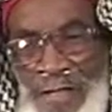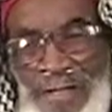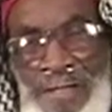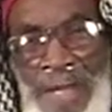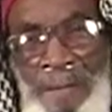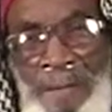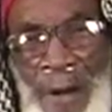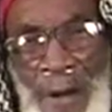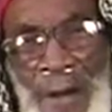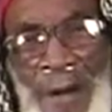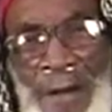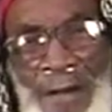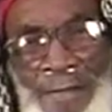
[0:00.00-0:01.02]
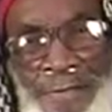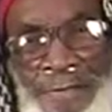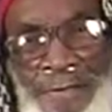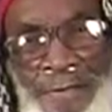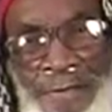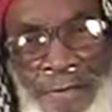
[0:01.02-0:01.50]
us like
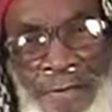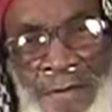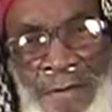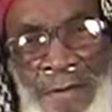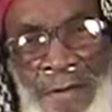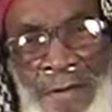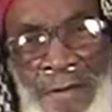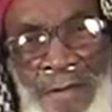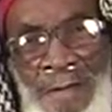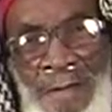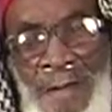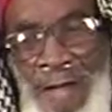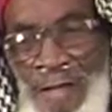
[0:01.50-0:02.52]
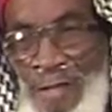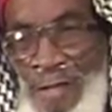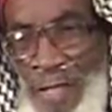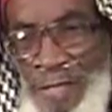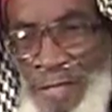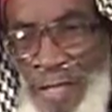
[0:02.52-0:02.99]
pawns.
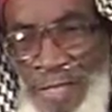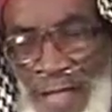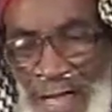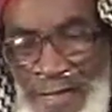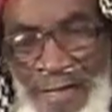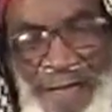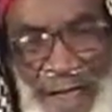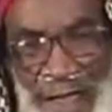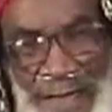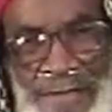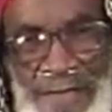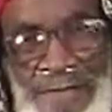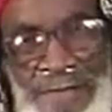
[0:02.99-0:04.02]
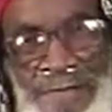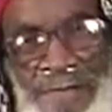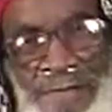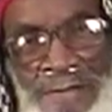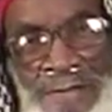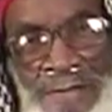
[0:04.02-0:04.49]
And they're not
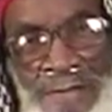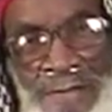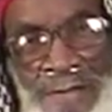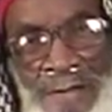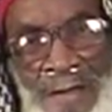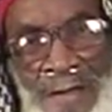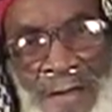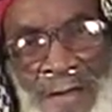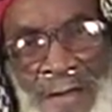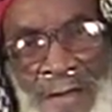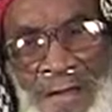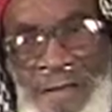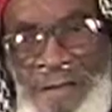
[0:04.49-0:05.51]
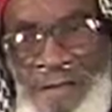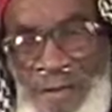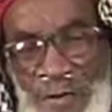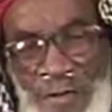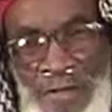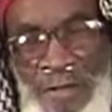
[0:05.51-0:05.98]
strangers.
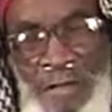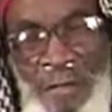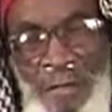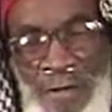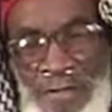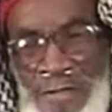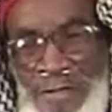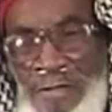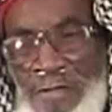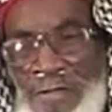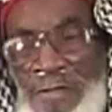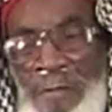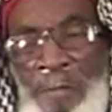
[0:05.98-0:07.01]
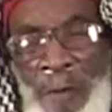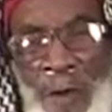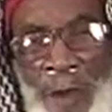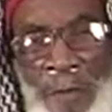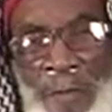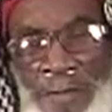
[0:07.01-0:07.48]
Using the Muslims, using the
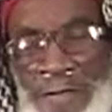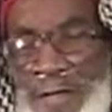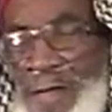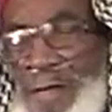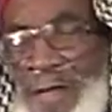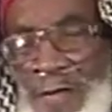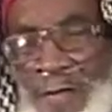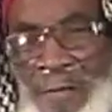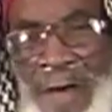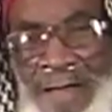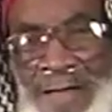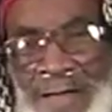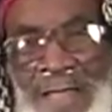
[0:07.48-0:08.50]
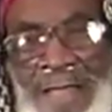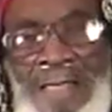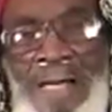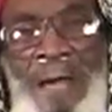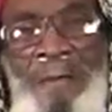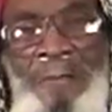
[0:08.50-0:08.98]
poor Muslims and everybody else
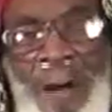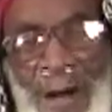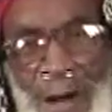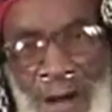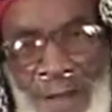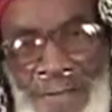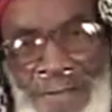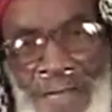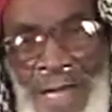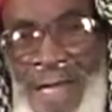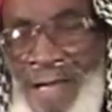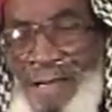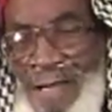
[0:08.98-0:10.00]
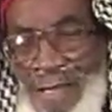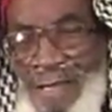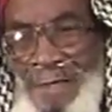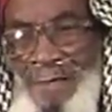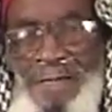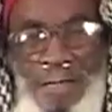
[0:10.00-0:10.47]
like pawns and give
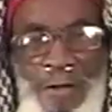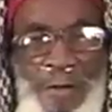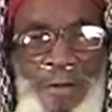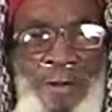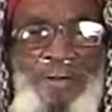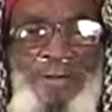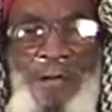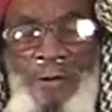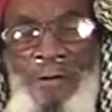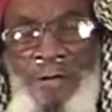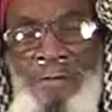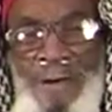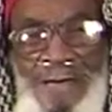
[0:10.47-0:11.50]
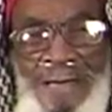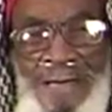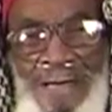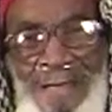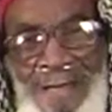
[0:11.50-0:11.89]
them a little bit of token money.